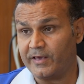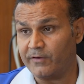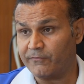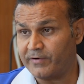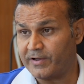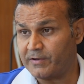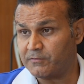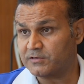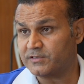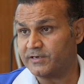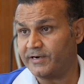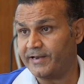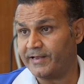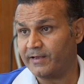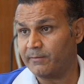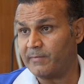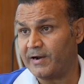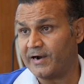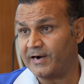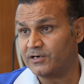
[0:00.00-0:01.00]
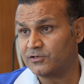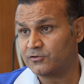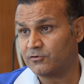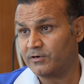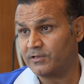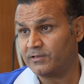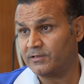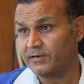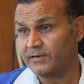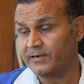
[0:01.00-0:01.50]
if I was hitting bad
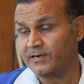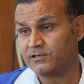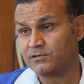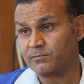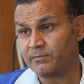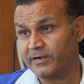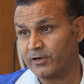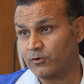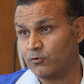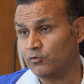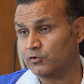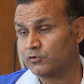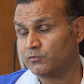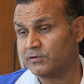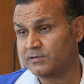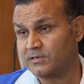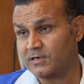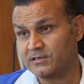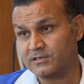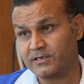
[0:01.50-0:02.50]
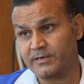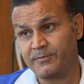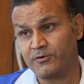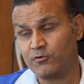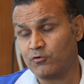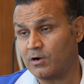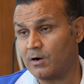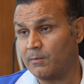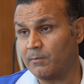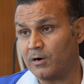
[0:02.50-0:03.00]
shot in the nets, my coach was asking me
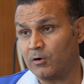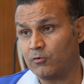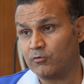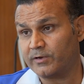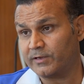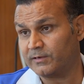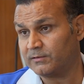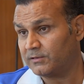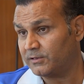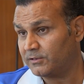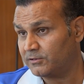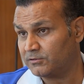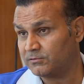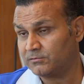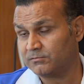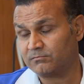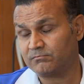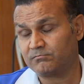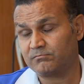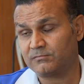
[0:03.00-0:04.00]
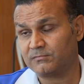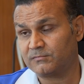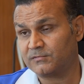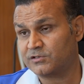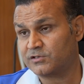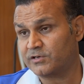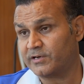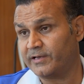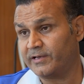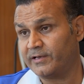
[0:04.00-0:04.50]
to come out and, you know,
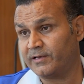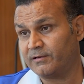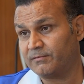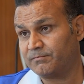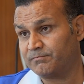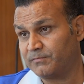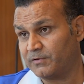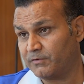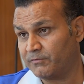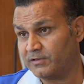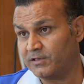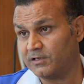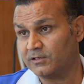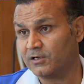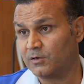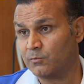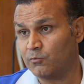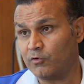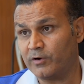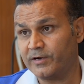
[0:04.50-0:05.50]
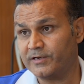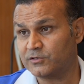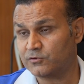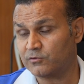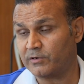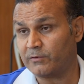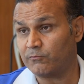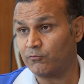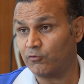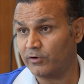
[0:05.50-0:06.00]
stay with other boys.
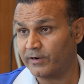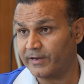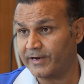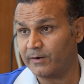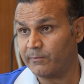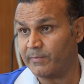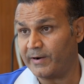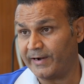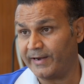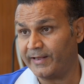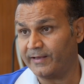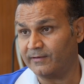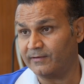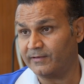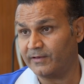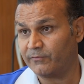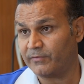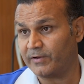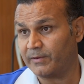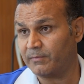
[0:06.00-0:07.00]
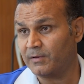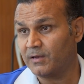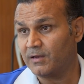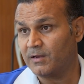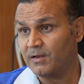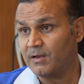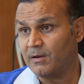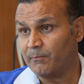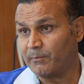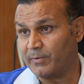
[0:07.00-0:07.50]
So I won't get batting if I
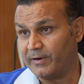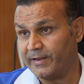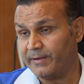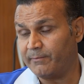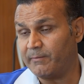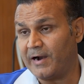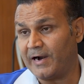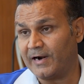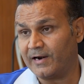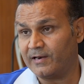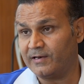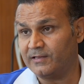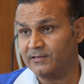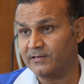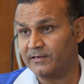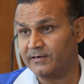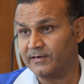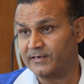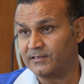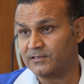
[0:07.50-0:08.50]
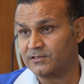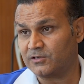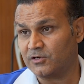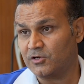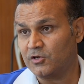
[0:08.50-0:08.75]
play badly in the nets.